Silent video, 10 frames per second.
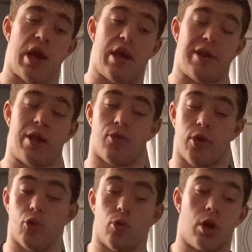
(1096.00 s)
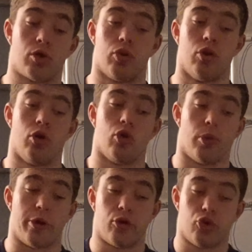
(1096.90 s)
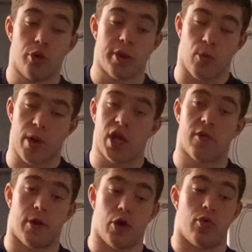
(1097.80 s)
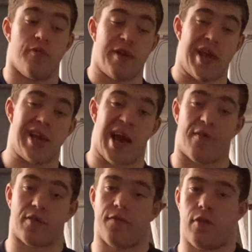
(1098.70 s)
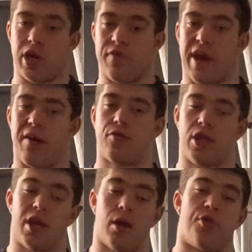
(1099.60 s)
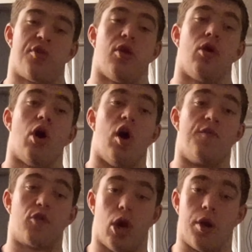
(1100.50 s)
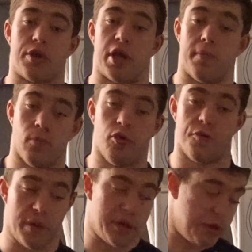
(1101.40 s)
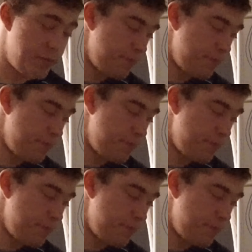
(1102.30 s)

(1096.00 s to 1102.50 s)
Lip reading: and that is when you want to choose a weight where you fail after 45 seconds of constant movement.